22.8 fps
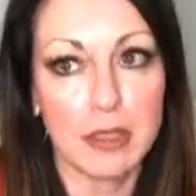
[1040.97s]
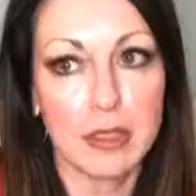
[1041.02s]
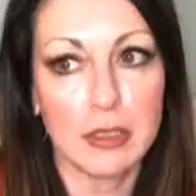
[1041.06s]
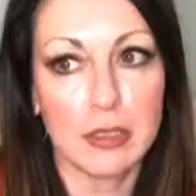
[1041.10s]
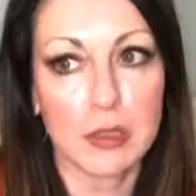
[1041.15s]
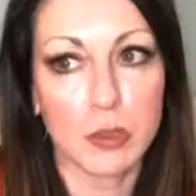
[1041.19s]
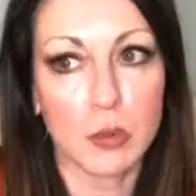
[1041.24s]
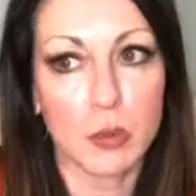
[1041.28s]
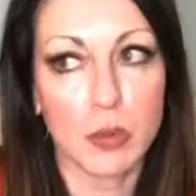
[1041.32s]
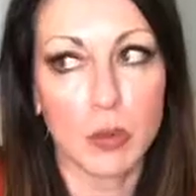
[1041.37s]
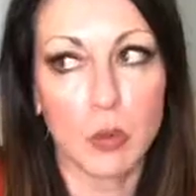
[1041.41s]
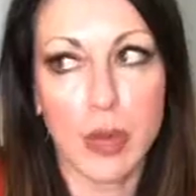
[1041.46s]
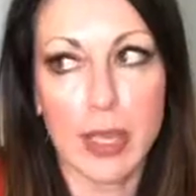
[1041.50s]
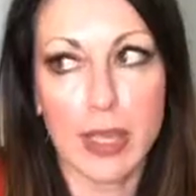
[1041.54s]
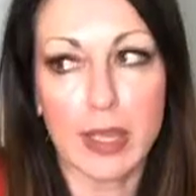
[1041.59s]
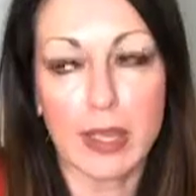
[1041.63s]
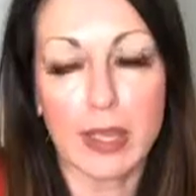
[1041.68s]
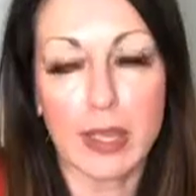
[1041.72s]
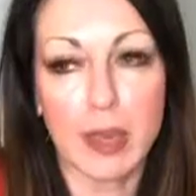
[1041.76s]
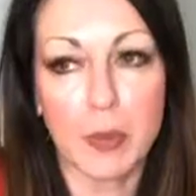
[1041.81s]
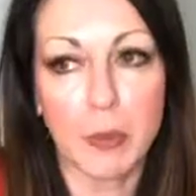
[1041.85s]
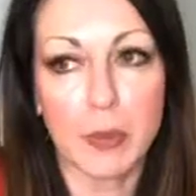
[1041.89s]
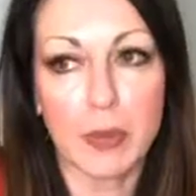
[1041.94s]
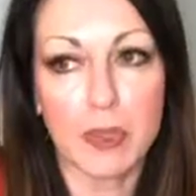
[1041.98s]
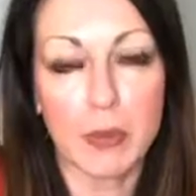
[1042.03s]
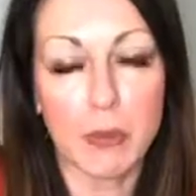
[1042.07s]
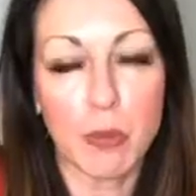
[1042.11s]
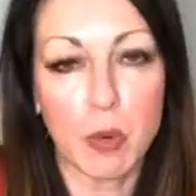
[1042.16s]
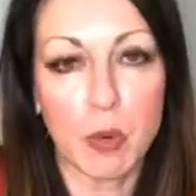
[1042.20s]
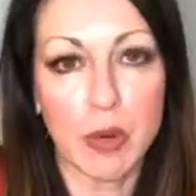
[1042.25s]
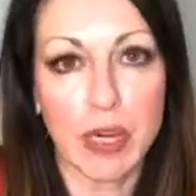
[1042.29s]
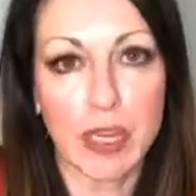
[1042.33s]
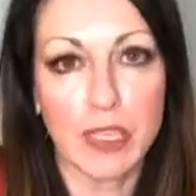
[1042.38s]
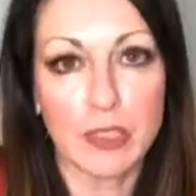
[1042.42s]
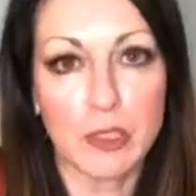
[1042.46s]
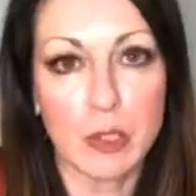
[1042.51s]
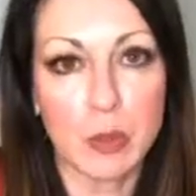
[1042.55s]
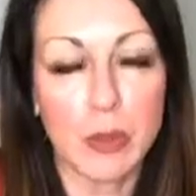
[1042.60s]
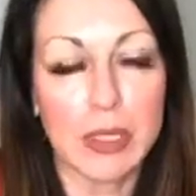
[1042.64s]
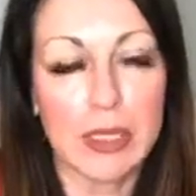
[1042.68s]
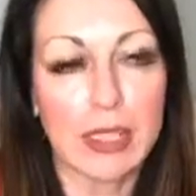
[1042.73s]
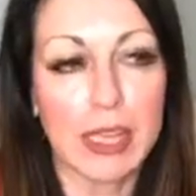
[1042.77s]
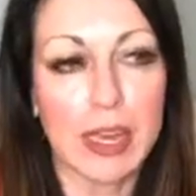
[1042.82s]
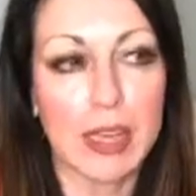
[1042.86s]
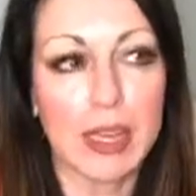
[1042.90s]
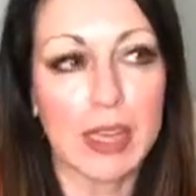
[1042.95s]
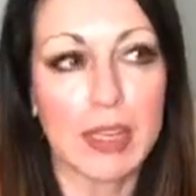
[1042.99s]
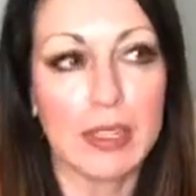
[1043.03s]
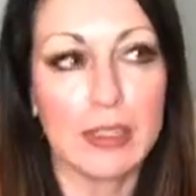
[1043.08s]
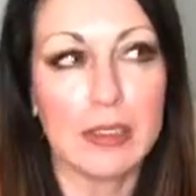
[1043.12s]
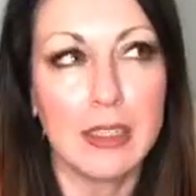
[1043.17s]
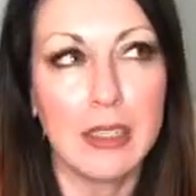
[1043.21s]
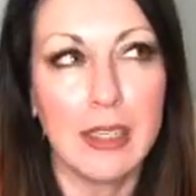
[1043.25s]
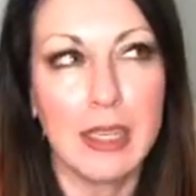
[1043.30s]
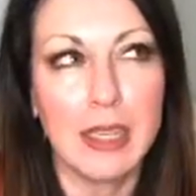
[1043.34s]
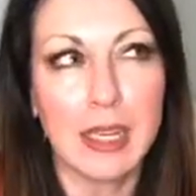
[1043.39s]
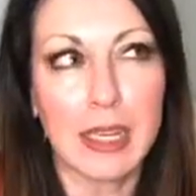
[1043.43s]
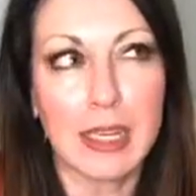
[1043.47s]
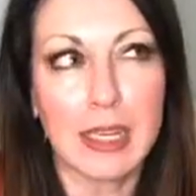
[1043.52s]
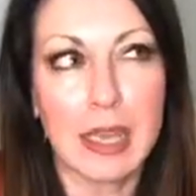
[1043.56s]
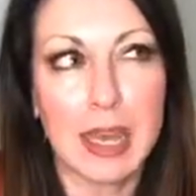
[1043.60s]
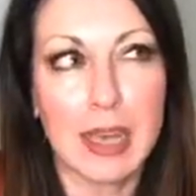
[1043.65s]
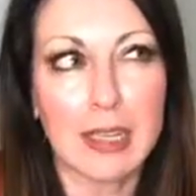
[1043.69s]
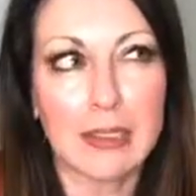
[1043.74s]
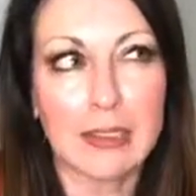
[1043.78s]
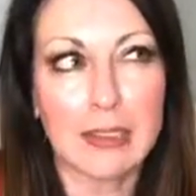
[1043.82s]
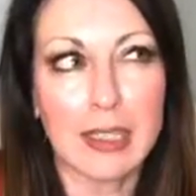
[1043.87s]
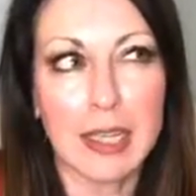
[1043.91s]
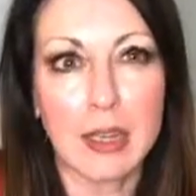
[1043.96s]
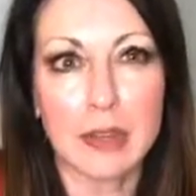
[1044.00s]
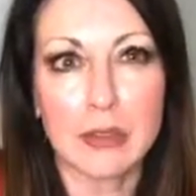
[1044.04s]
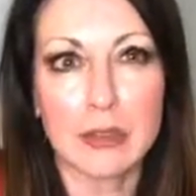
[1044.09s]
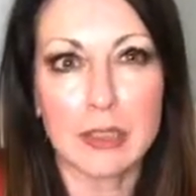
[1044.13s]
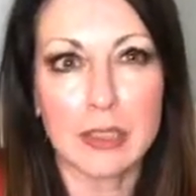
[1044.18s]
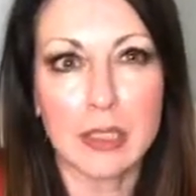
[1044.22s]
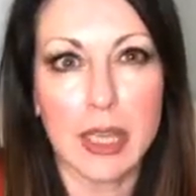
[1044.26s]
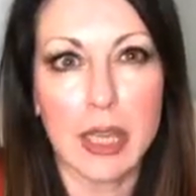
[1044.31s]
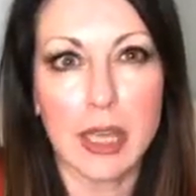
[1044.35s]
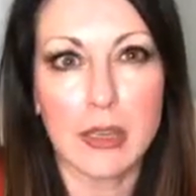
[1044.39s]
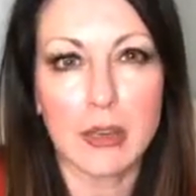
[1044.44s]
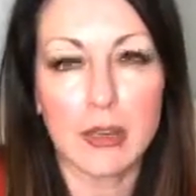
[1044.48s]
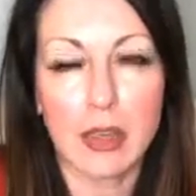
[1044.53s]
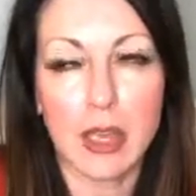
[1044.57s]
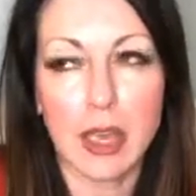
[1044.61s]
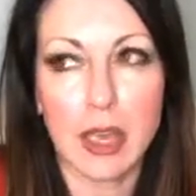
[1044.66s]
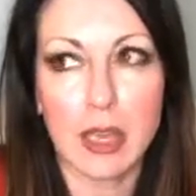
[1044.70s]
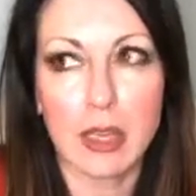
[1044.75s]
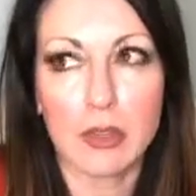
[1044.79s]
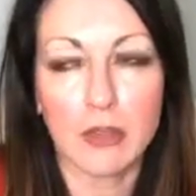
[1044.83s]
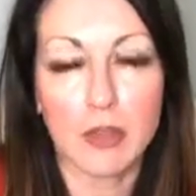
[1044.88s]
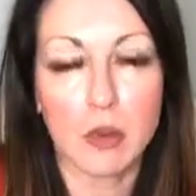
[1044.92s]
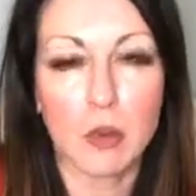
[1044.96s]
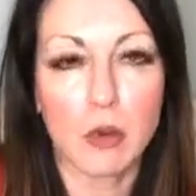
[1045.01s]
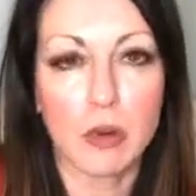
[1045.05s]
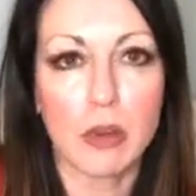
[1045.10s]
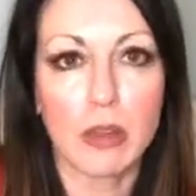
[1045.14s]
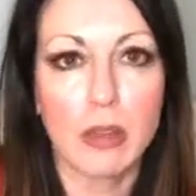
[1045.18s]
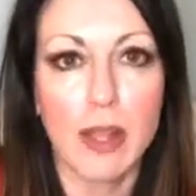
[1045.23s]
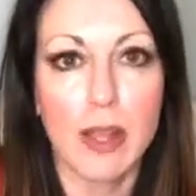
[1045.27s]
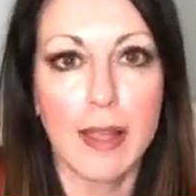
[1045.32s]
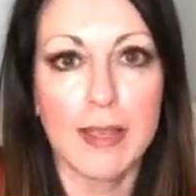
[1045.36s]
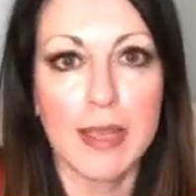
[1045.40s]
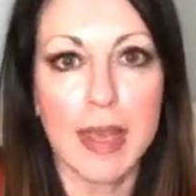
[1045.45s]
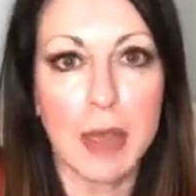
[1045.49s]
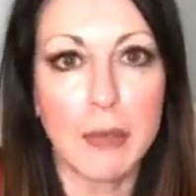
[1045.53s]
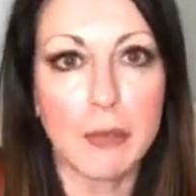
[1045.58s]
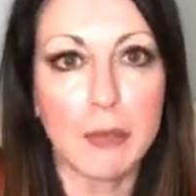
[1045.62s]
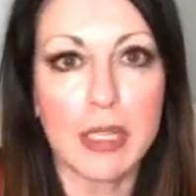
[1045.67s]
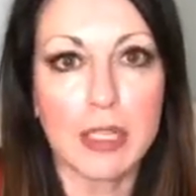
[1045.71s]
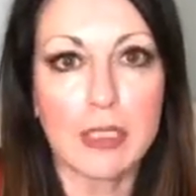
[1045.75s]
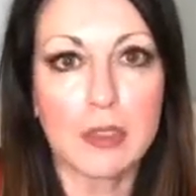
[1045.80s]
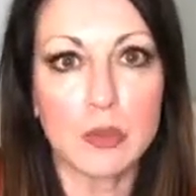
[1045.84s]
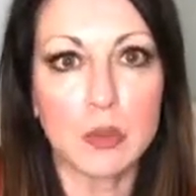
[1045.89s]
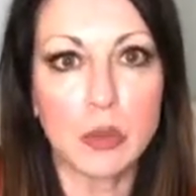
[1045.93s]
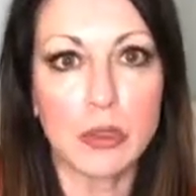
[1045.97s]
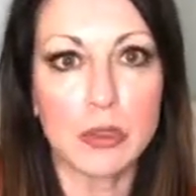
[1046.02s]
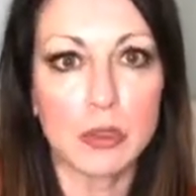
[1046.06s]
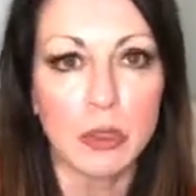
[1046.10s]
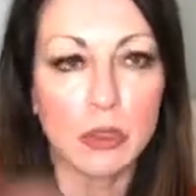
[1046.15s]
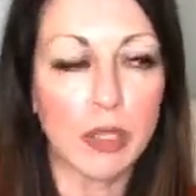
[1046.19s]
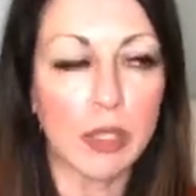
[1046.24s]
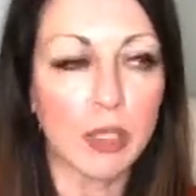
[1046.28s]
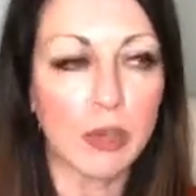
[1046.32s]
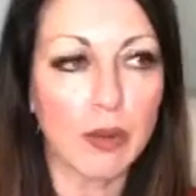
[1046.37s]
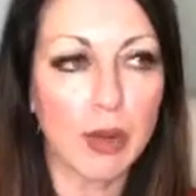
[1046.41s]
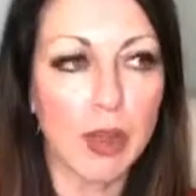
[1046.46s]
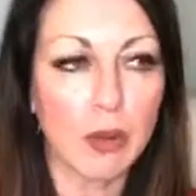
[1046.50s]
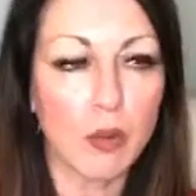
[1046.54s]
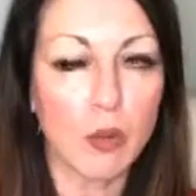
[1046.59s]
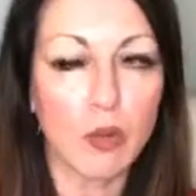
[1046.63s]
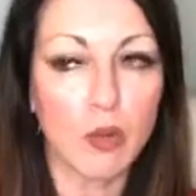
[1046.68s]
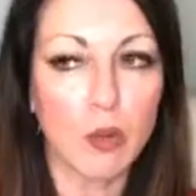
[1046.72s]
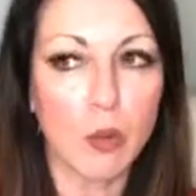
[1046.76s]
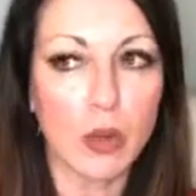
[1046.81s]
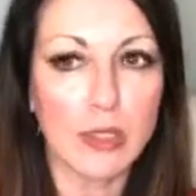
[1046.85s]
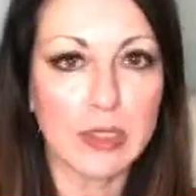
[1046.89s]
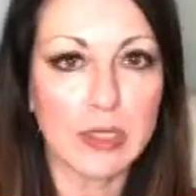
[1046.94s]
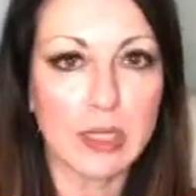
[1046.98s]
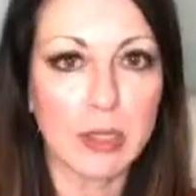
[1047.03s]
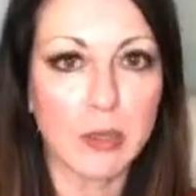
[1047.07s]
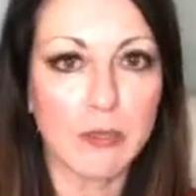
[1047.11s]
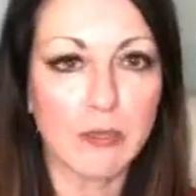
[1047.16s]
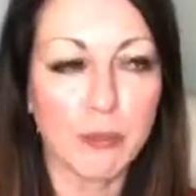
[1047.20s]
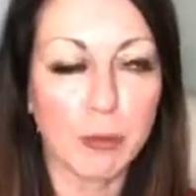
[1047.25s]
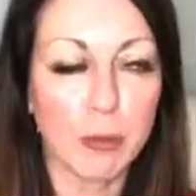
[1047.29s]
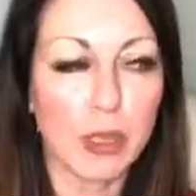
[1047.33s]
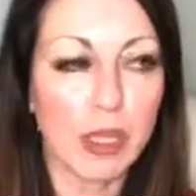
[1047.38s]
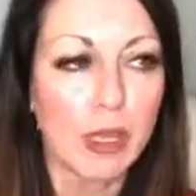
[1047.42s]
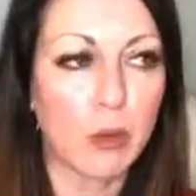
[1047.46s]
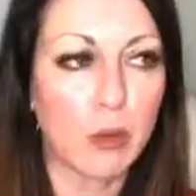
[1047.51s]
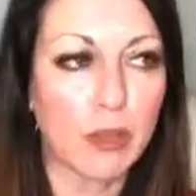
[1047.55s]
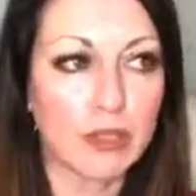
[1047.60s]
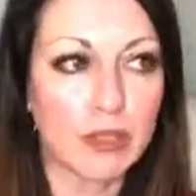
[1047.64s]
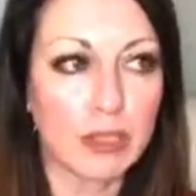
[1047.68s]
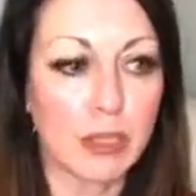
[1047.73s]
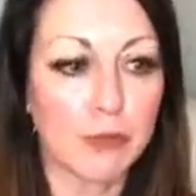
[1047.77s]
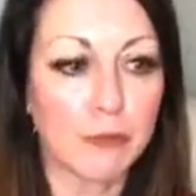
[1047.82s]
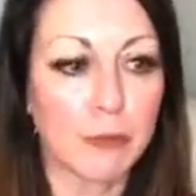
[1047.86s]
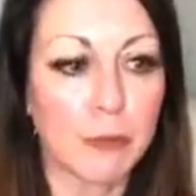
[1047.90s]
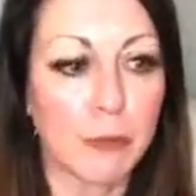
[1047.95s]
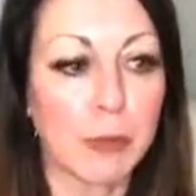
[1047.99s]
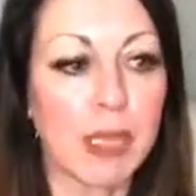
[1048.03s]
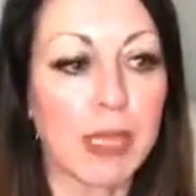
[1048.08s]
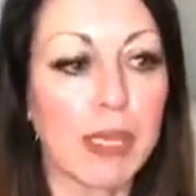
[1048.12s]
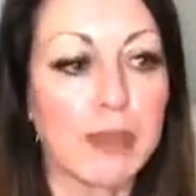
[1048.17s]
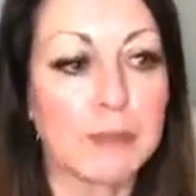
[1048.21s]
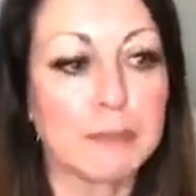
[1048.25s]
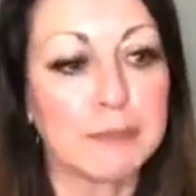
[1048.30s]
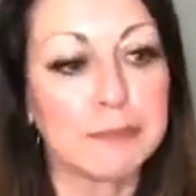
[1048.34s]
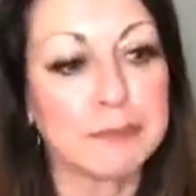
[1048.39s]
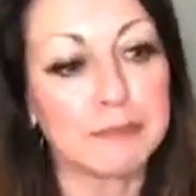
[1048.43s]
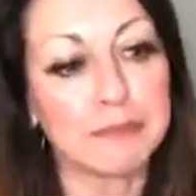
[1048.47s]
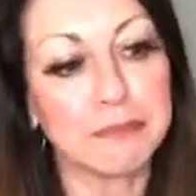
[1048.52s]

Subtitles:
So we're waking up in the morning doing that, and it kind of sounds like, okay, so that means we're looking around going, what's in it for me, what's in it for me,